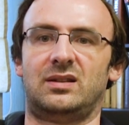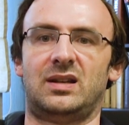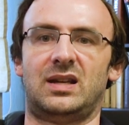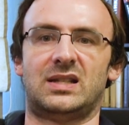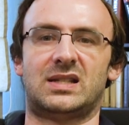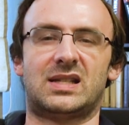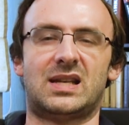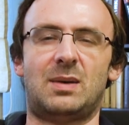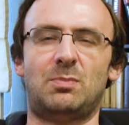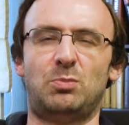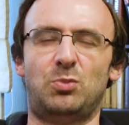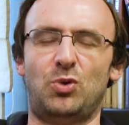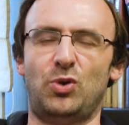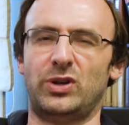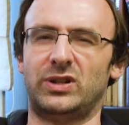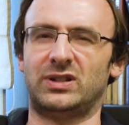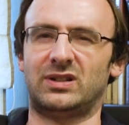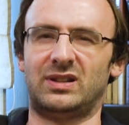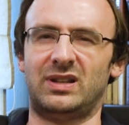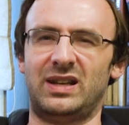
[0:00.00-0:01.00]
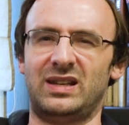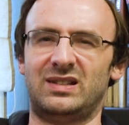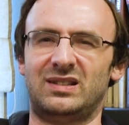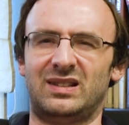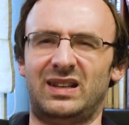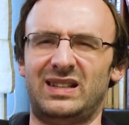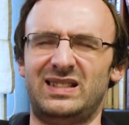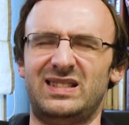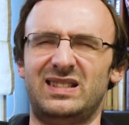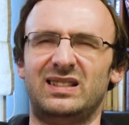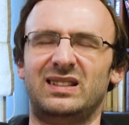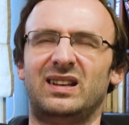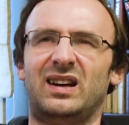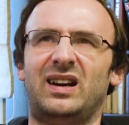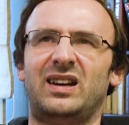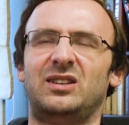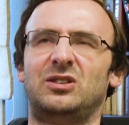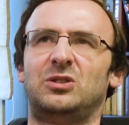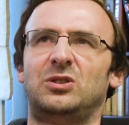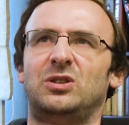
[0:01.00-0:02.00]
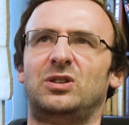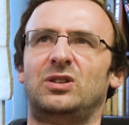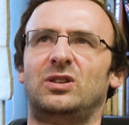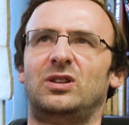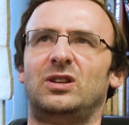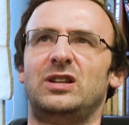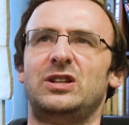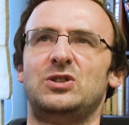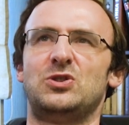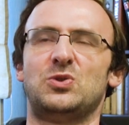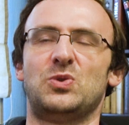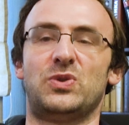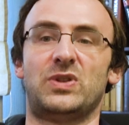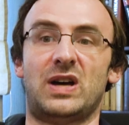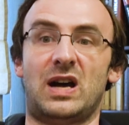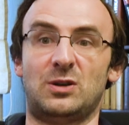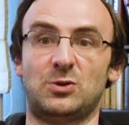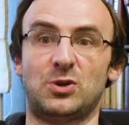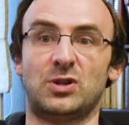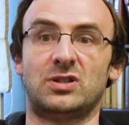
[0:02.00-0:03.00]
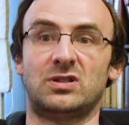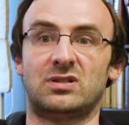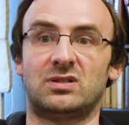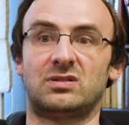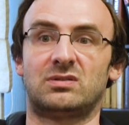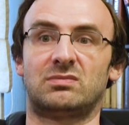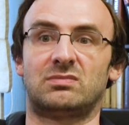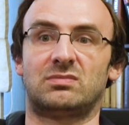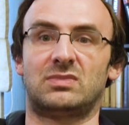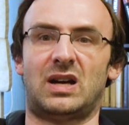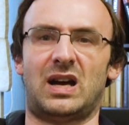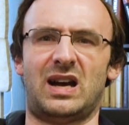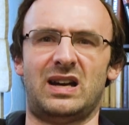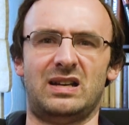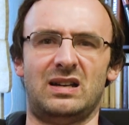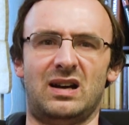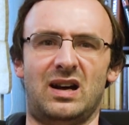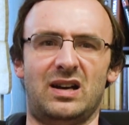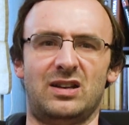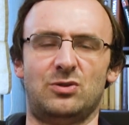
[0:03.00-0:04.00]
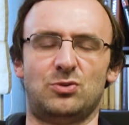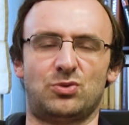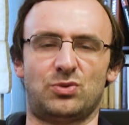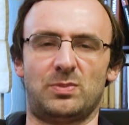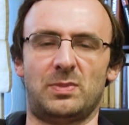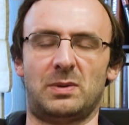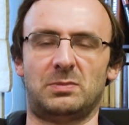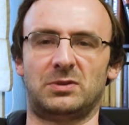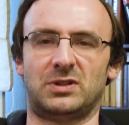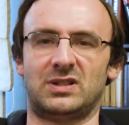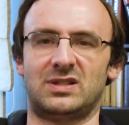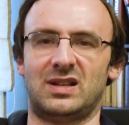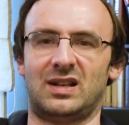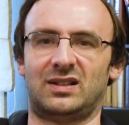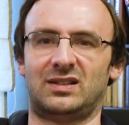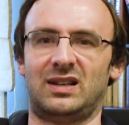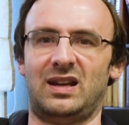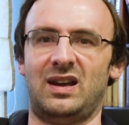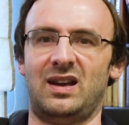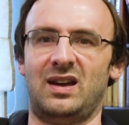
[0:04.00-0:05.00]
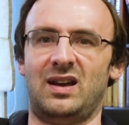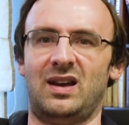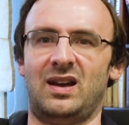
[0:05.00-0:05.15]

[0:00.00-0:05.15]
at some point late 99 or early 2000, I don't remember exactly,